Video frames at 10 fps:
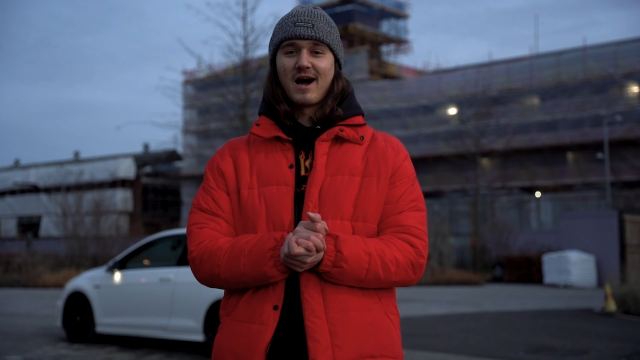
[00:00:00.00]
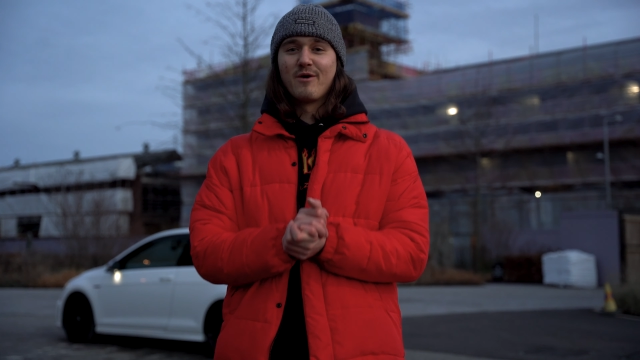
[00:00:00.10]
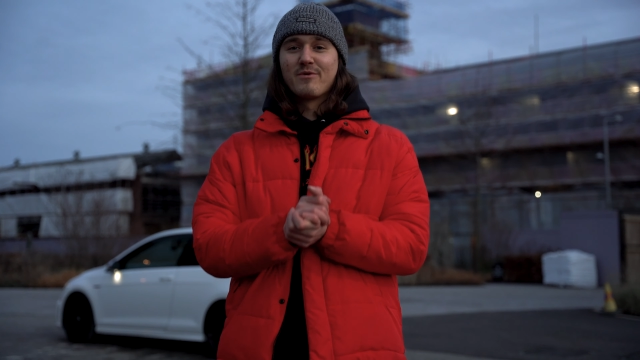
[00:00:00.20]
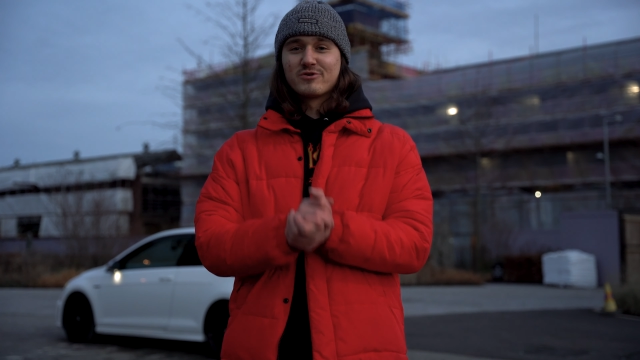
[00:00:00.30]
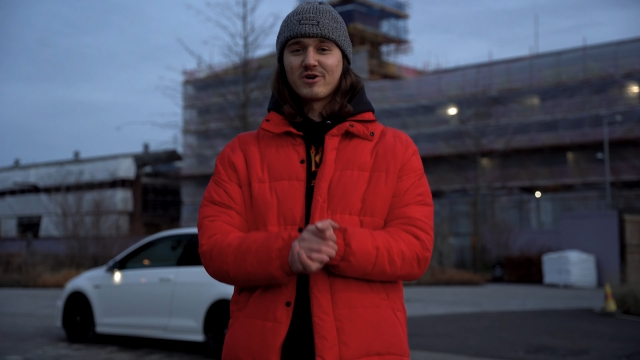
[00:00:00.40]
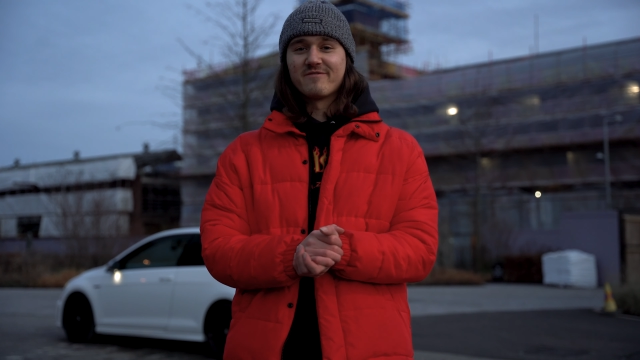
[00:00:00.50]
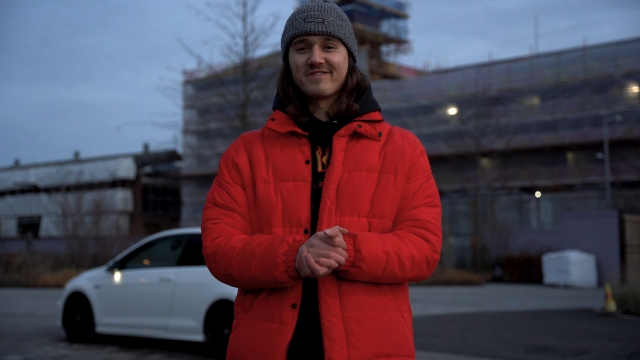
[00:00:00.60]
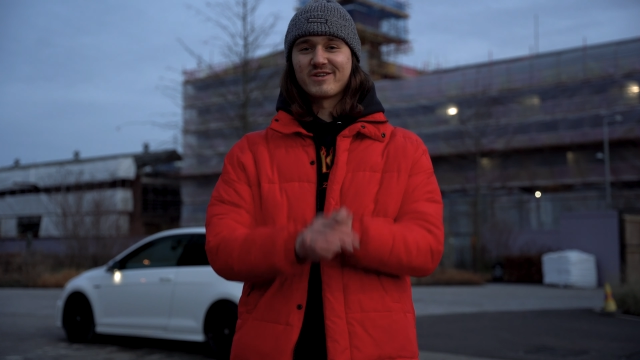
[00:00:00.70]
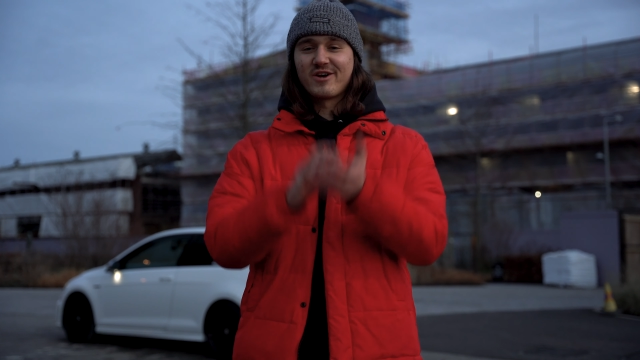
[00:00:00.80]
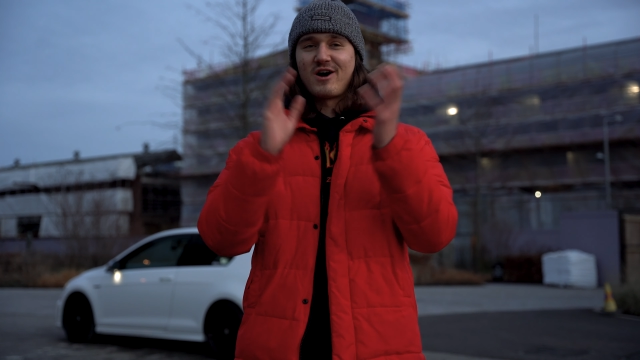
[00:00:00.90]
I hope you enjoyed the
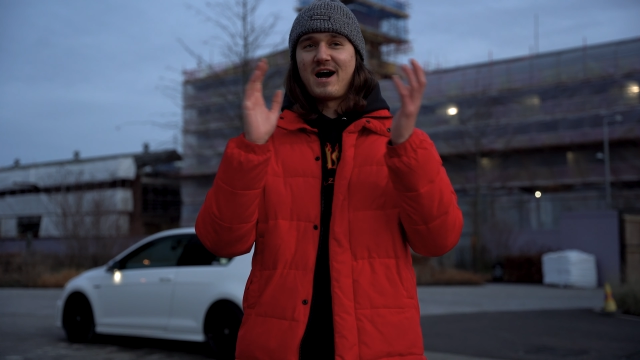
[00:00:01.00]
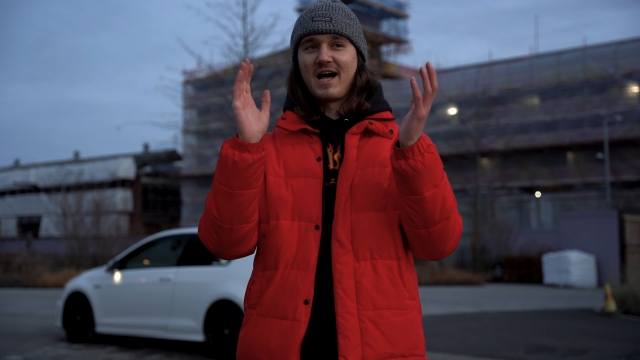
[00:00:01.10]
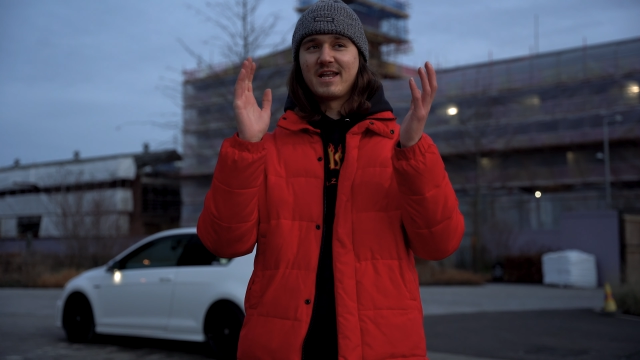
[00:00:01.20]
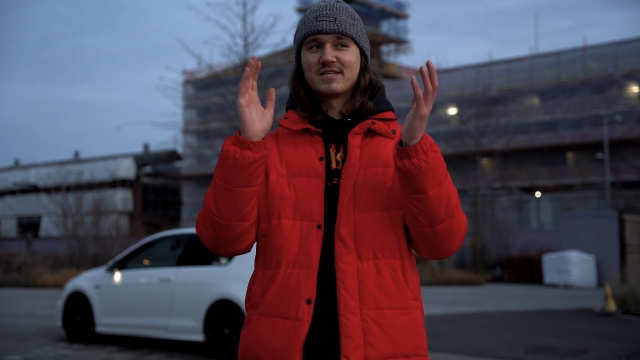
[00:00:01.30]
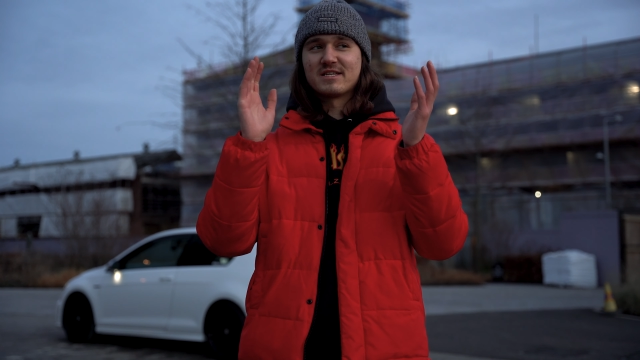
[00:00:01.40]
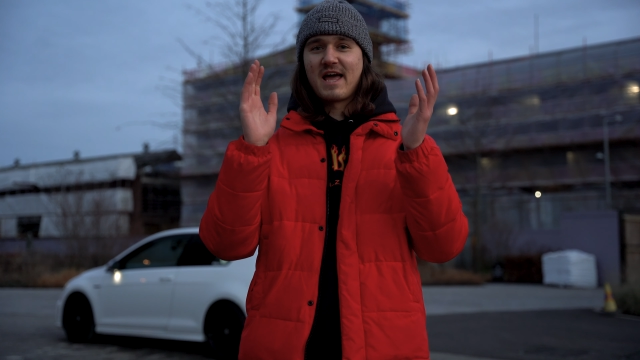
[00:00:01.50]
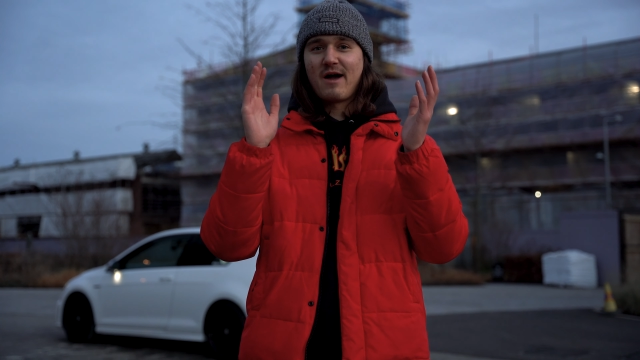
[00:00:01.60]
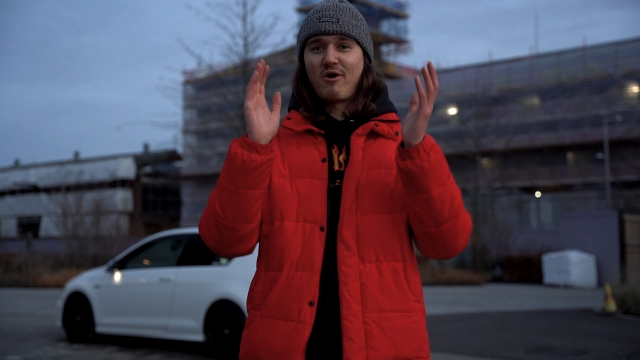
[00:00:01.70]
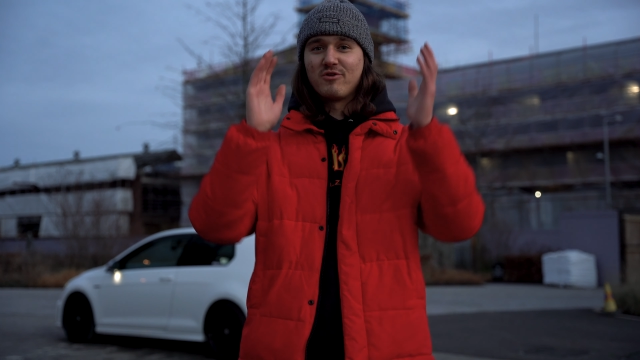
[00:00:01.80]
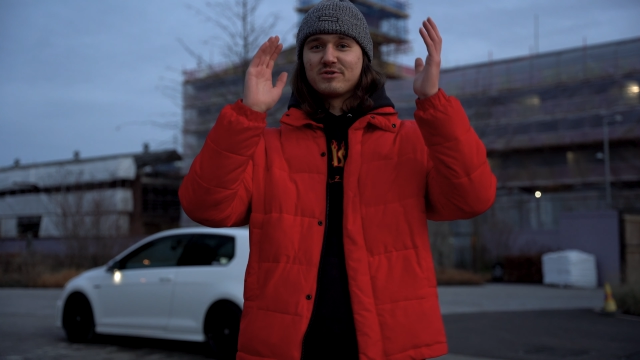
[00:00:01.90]
video and
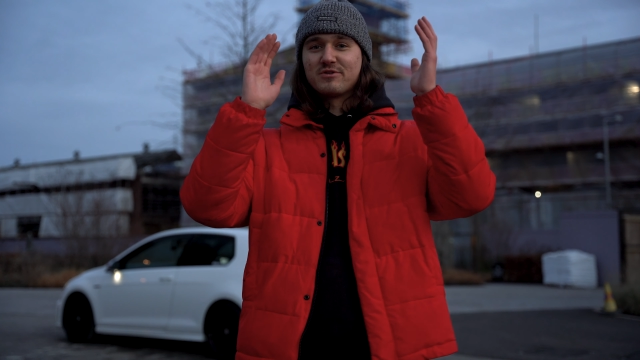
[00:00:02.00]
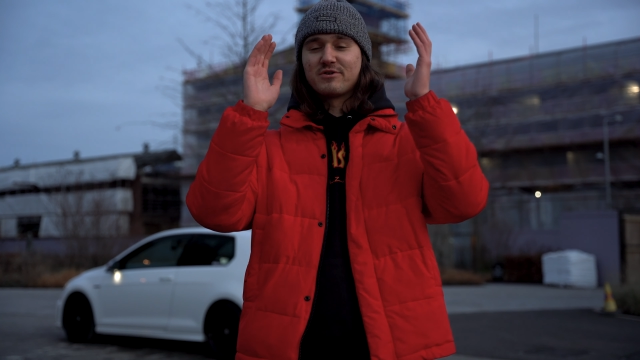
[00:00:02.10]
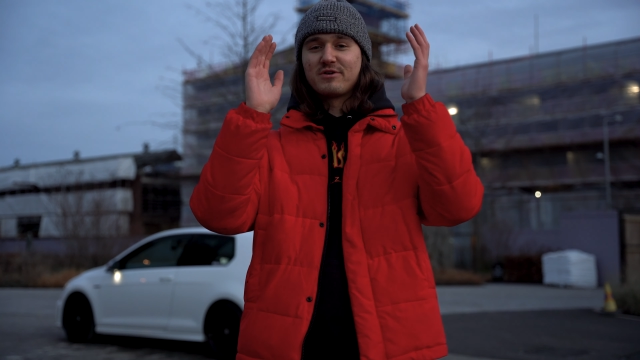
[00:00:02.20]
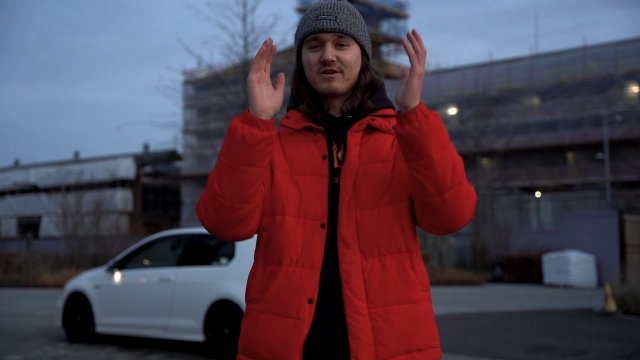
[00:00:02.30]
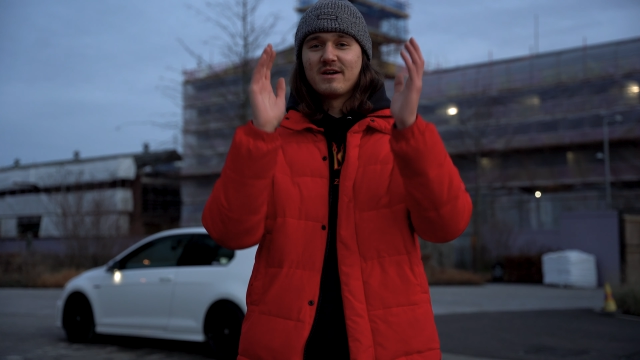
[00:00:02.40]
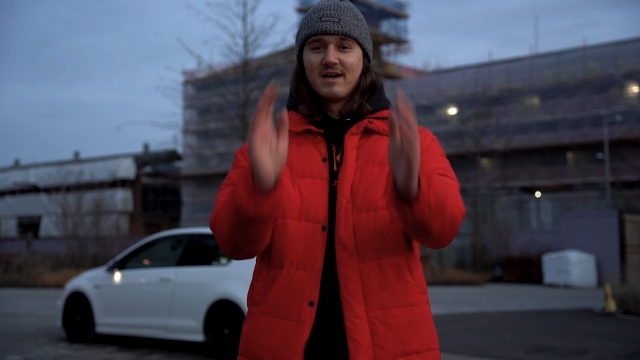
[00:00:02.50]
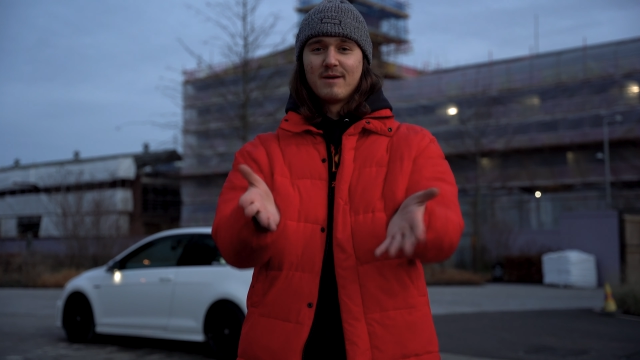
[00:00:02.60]
now on to the